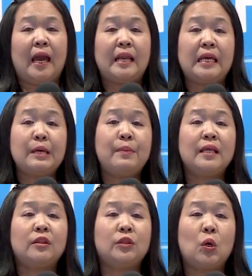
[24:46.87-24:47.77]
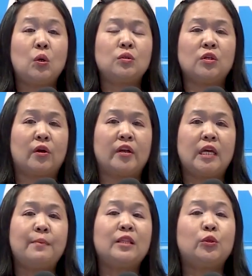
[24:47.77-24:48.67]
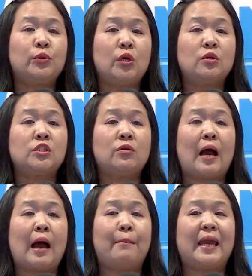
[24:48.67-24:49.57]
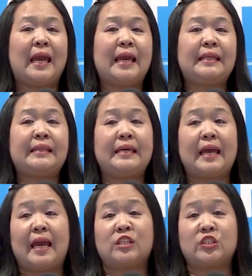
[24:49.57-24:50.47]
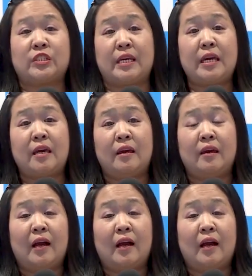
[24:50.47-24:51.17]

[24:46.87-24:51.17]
And even those, or even to those who have ADHD,